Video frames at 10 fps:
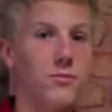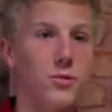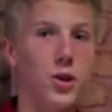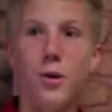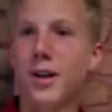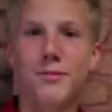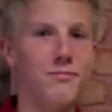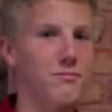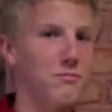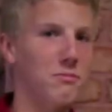So, uh,
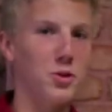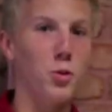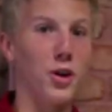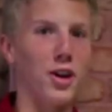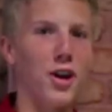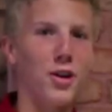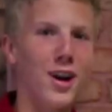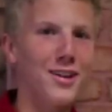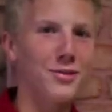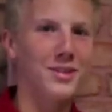you want an
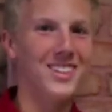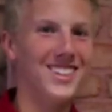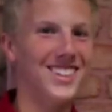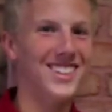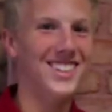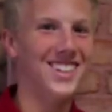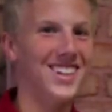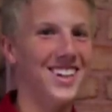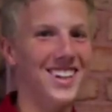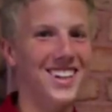autograph?
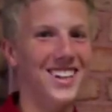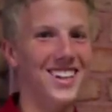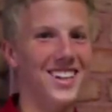Uh.